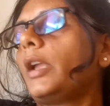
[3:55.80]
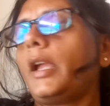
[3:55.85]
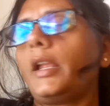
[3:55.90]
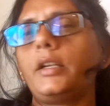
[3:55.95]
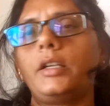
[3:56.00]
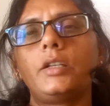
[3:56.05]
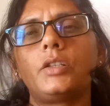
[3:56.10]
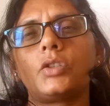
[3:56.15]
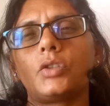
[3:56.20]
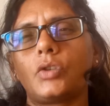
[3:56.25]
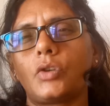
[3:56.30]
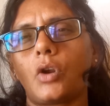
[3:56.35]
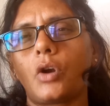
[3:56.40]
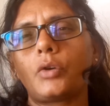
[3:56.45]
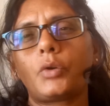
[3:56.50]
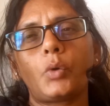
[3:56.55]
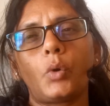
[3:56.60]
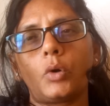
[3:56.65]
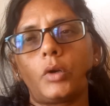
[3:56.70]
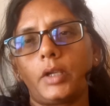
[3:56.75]
And it's
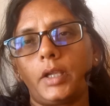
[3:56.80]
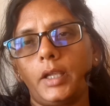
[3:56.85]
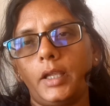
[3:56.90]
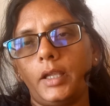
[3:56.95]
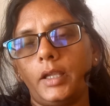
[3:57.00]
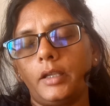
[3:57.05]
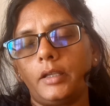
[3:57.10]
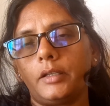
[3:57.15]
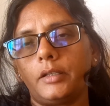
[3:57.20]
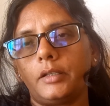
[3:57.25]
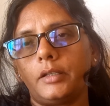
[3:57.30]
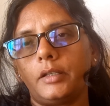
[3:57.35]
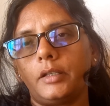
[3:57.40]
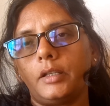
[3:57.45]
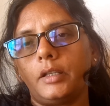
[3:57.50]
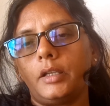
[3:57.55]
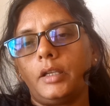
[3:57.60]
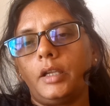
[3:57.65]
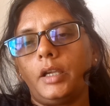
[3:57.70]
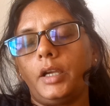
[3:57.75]
not okay.
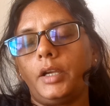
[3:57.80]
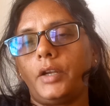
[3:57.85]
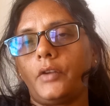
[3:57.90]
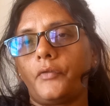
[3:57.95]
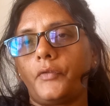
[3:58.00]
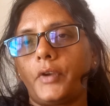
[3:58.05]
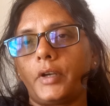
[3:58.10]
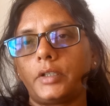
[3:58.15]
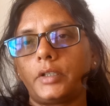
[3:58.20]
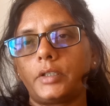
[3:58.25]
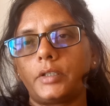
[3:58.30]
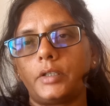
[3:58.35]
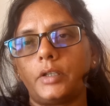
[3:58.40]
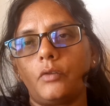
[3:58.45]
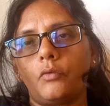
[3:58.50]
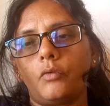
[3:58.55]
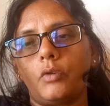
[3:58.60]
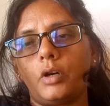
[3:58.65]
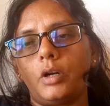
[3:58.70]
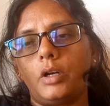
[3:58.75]
It affects
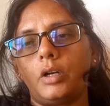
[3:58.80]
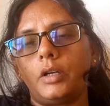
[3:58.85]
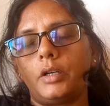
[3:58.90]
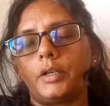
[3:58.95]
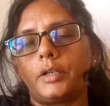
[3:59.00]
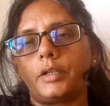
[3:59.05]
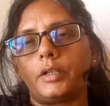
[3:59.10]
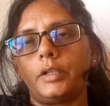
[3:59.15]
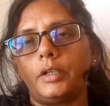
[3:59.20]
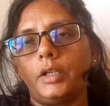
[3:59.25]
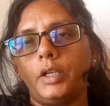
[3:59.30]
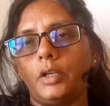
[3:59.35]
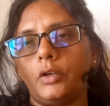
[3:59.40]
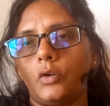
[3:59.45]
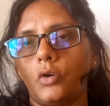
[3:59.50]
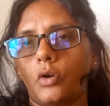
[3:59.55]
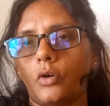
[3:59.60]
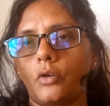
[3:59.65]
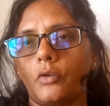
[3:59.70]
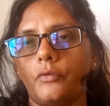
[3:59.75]
the world
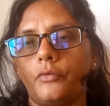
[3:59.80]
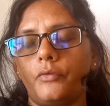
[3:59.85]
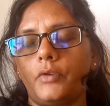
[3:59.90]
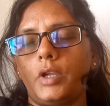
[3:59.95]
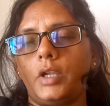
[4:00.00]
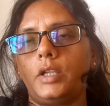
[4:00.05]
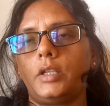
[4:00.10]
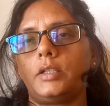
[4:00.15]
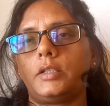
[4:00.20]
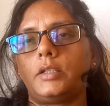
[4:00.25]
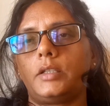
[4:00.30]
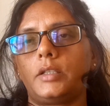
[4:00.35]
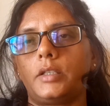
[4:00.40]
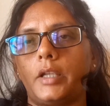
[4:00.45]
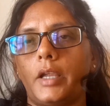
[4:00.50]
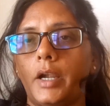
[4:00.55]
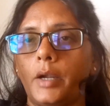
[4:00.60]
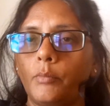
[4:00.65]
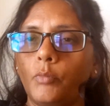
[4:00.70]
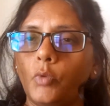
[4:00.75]
in lot of ways.
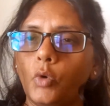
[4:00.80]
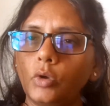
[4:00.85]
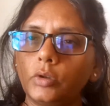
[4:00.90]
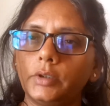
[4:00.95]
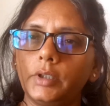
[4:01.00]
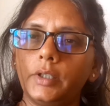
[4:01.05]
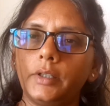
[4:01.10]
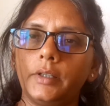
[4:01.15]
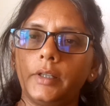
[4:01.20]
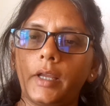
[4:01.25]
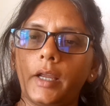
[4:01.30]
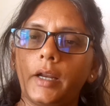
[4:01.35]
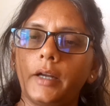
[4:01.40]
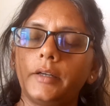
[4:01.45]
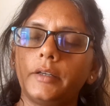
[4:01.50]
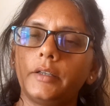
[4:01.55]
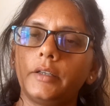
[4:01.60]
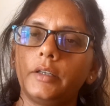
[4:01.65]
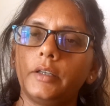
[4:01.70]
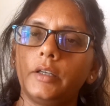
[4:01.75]
And more than
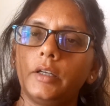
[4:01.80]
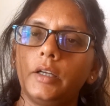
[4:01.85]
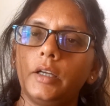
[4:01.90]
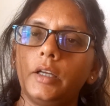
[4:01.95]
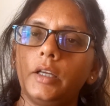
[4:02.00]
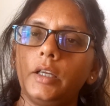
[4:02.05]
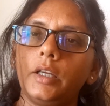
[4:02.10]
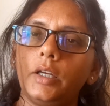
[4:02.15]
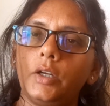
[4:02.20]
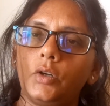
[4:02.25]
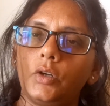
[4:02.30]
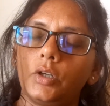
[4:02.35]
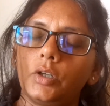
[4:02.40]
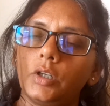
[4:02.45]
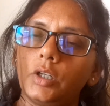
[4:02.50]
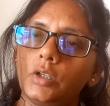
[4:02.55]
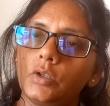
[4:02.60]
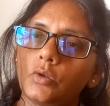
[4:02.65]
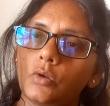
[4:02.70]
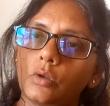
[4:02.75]
that, it
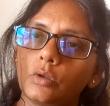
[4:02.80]
is